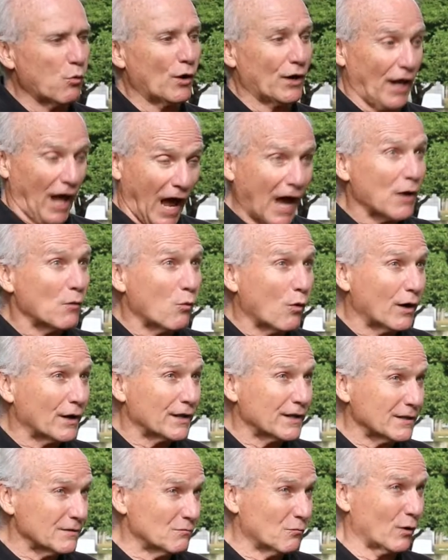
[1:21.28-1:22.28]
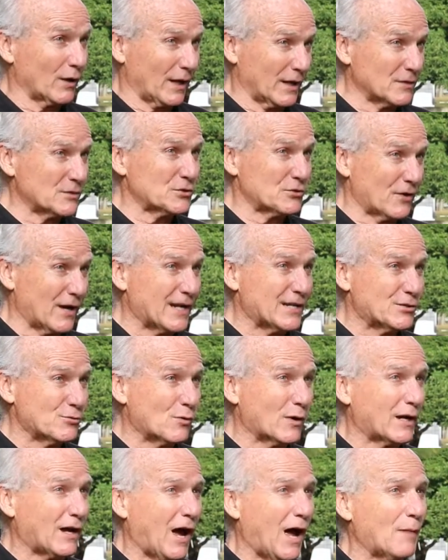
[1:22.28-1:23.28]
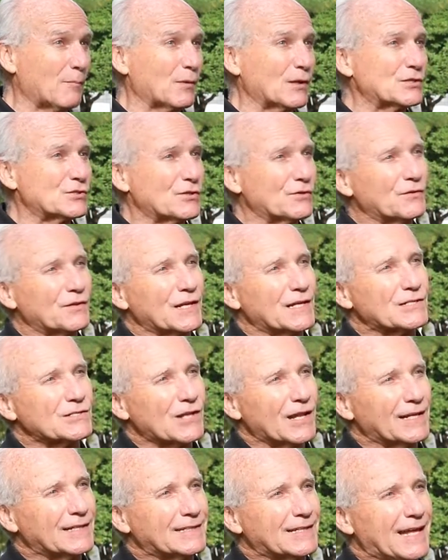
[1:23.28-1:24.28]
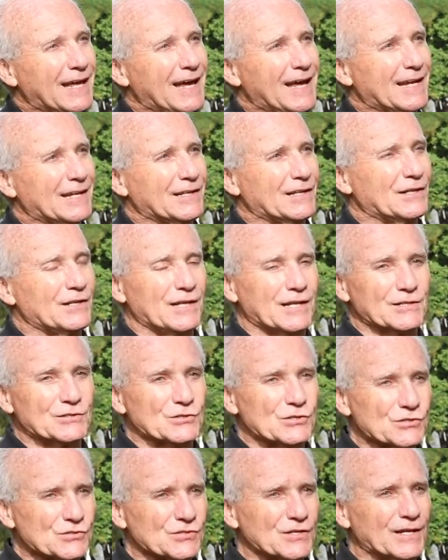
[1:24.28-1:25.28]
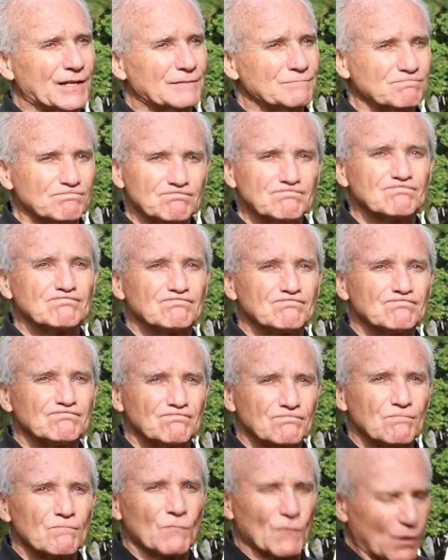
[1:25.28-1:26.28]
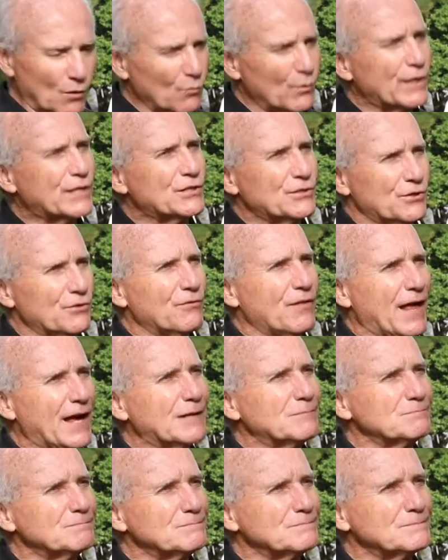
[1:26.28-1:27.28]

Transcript: what I wanted, what I was trying to accomplish and things like that, and he just said, we can do that.